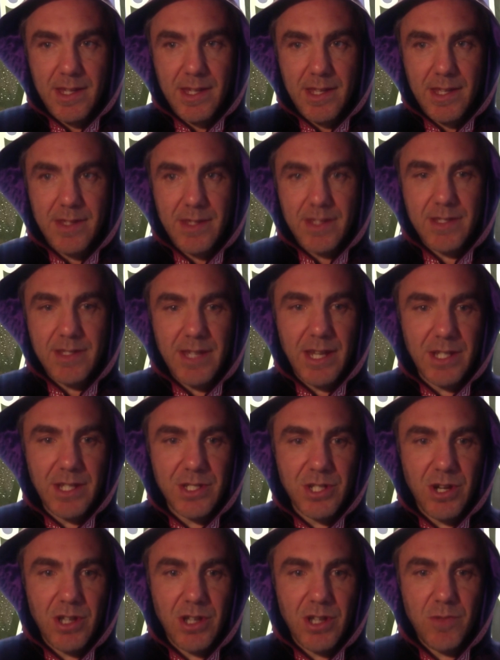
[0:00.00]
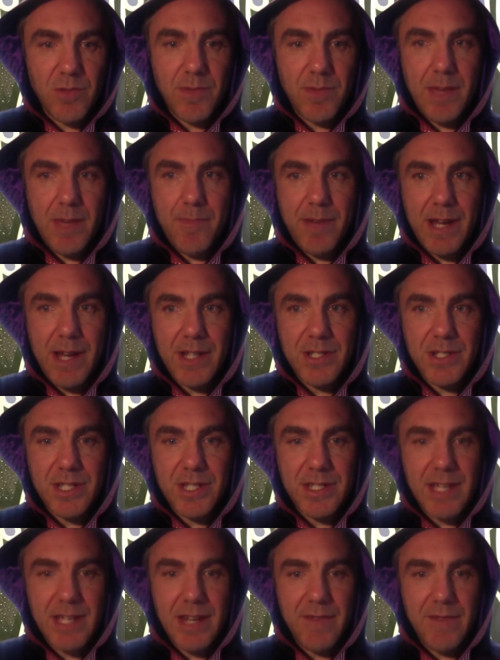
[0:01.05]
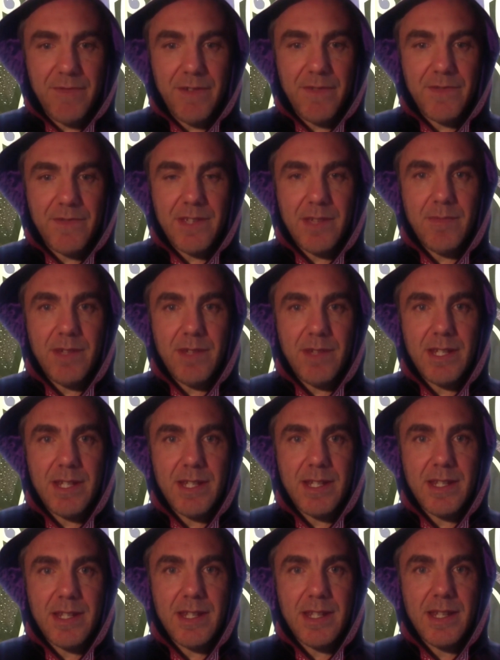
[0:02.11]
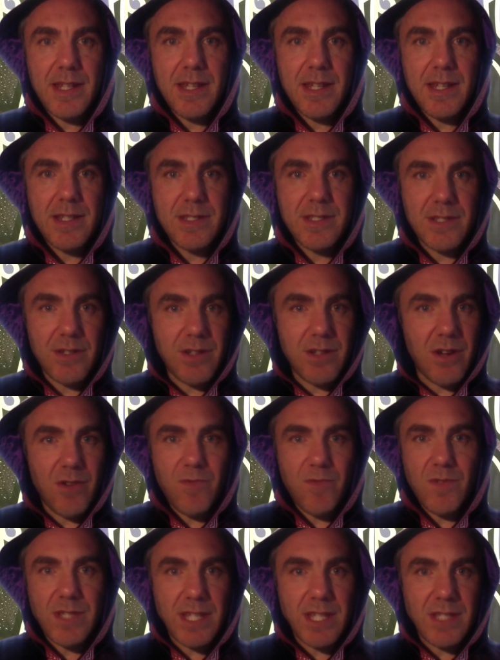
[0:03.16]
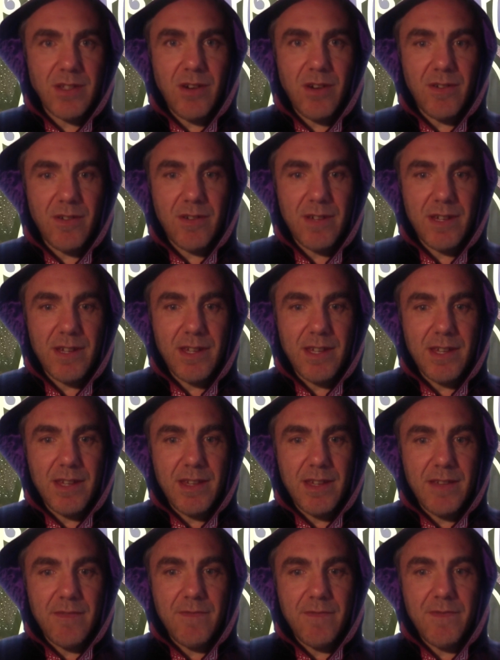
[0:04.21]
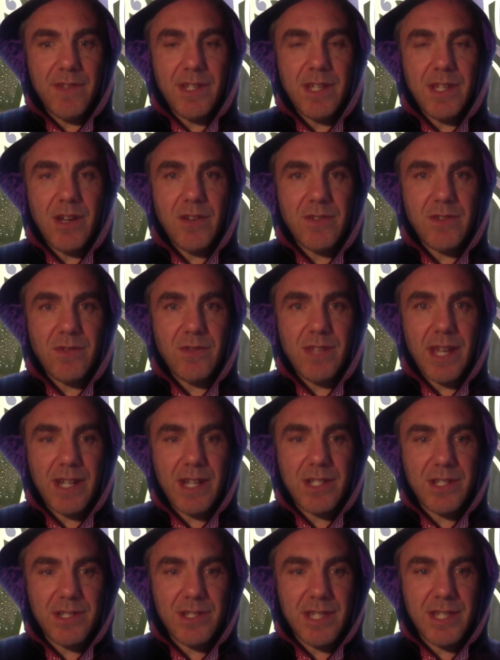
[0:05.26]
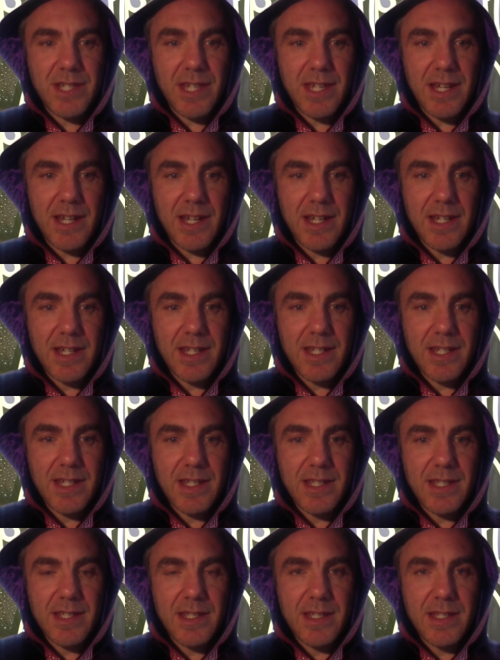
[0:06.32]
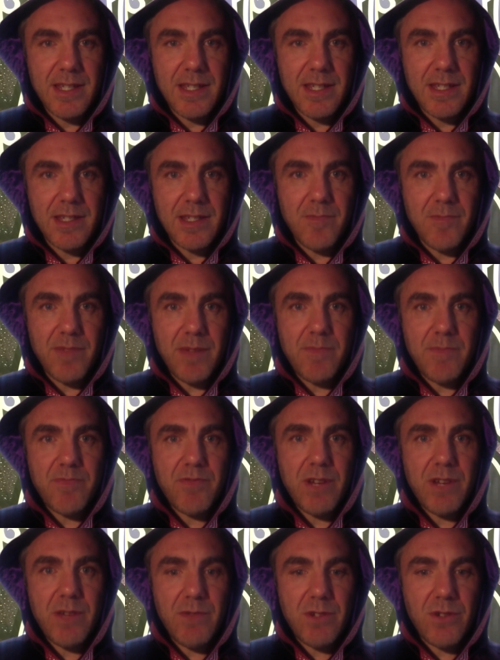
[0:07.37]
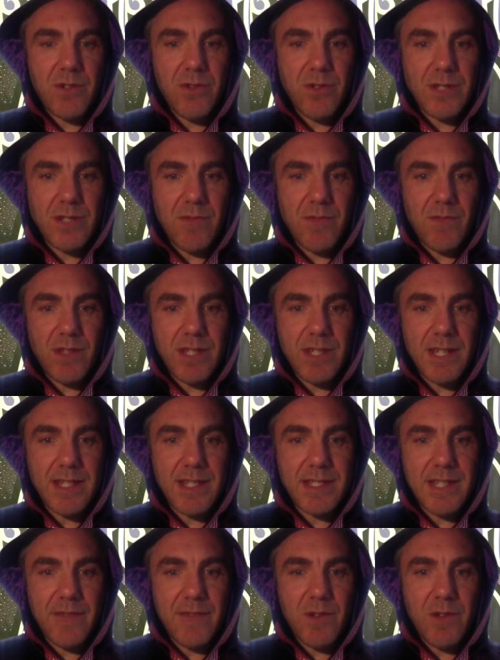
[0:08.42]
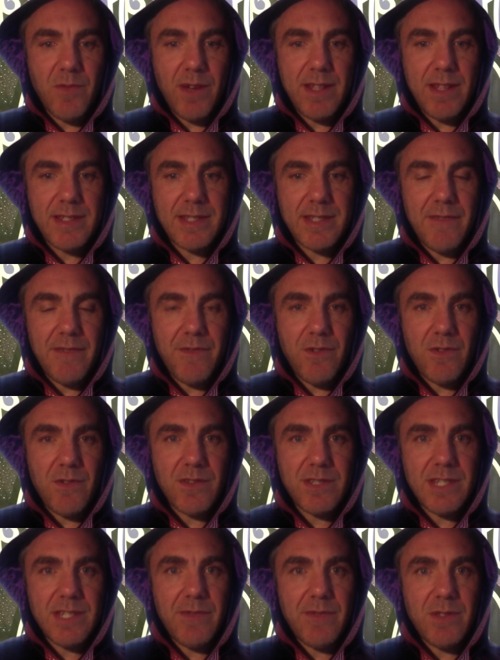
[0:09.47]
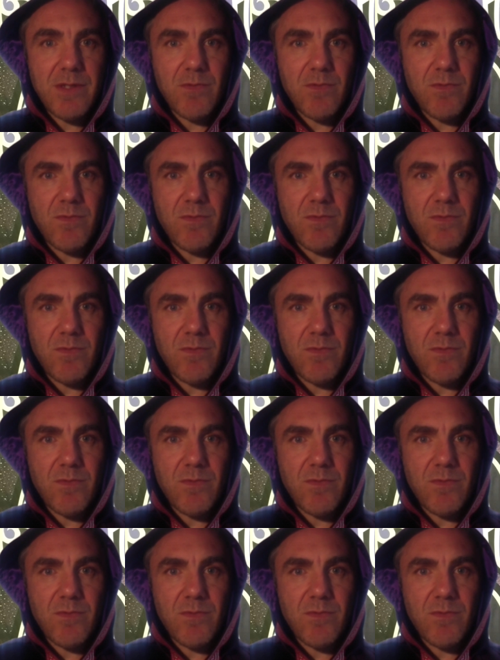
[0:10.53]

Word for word: The 10 shows will be a punchy 10 15 minute so no really long videos or lectures here. They'll be pre-recorded and released every Wednesday for seven